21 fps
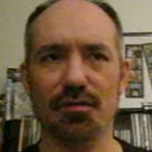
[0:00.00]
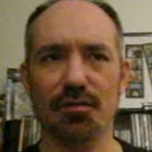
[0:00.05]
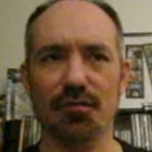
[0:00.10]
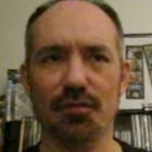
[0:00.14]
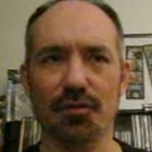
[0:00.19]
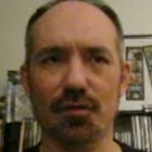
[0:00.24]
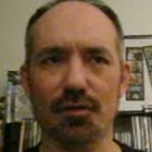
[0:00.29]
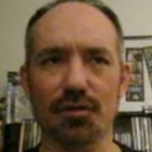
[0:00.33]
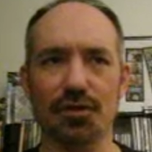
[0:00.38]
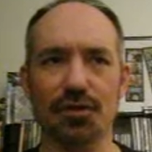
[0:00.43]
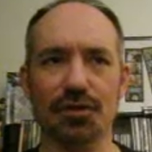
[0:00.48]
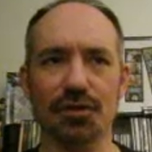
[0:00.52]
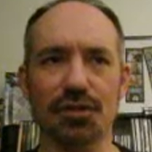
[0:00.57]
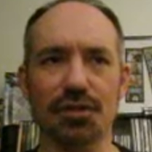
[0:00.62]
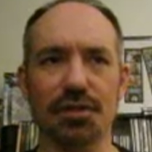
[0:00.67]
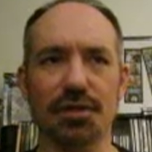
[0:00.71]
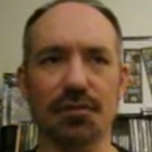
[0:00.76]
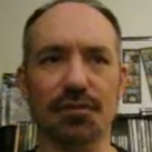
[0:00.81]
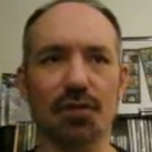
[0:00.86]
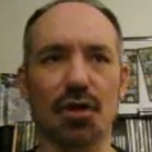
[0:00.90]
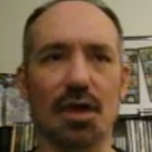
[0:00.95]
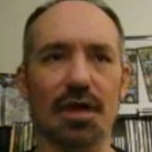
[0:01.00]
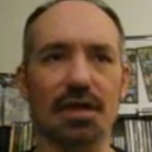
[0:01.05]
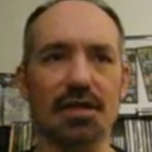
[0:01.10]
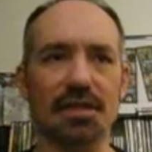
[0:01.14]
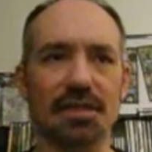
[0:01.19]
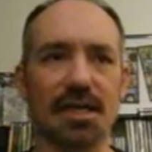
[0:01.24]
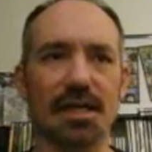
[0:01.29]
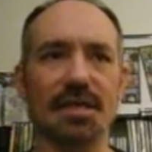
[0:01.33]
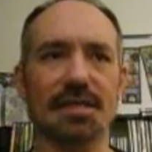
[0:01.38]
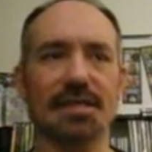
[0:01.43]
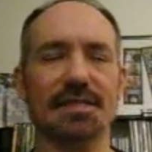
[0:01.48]
versions of Lost
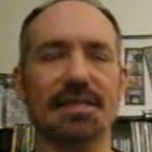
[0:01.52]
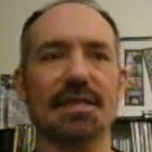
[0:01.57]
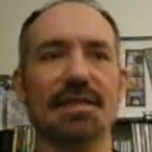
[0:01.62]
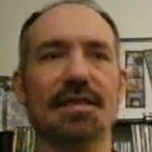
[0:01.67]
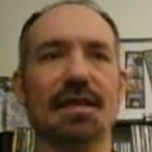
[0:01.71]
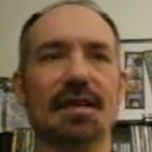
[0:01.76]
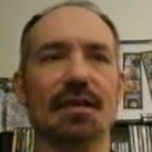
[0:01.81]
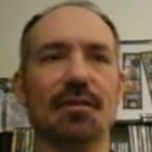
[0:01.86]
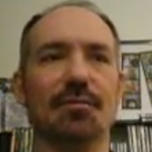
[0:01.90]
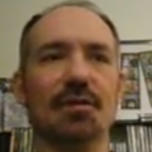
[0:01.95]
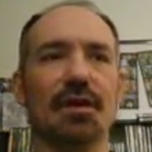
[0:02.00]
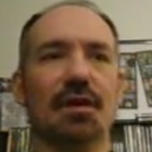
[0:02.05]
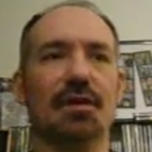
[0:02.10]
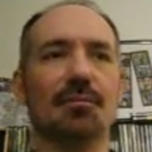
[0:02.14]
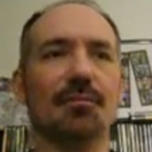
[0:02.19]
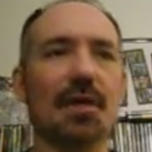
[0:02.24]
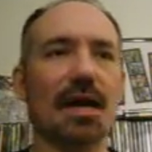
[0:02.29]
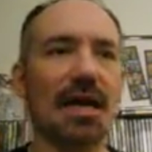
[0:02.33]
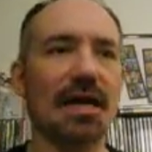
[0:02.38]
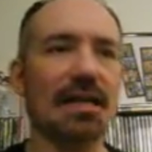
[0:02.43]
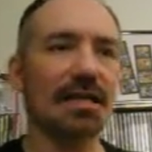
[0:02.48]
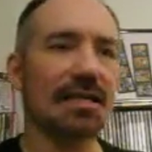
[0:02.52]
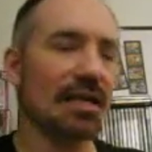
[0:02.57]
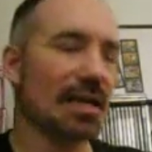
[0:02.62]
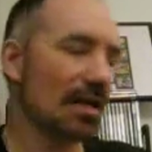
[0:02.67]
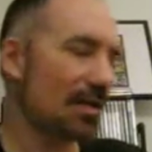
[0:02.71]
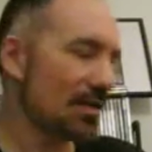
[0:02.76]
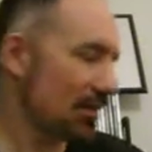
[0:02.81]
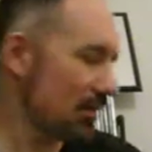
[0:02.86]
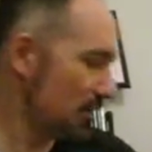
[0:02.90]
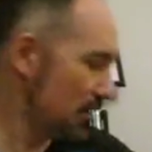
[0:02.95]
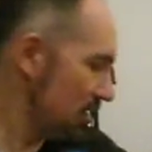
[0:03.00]
Legacy that can be combined
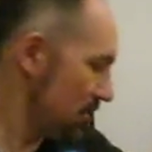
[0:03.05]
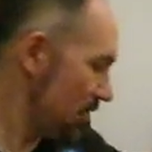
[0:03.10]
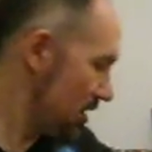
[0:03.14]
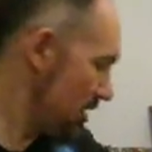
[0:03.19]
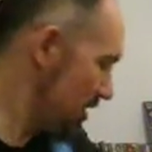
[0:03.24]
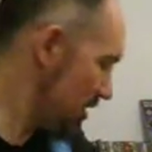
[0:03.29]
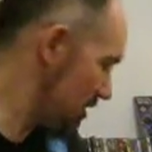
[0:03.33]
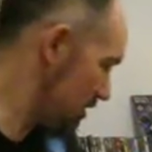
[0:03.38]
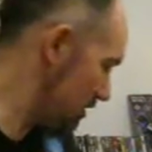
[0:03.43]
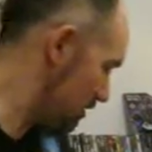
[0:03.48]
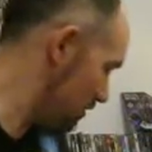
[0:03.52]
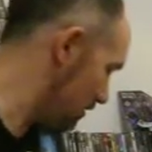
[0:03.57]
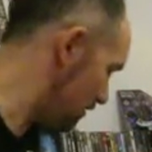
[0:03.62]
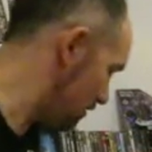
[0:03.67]
together to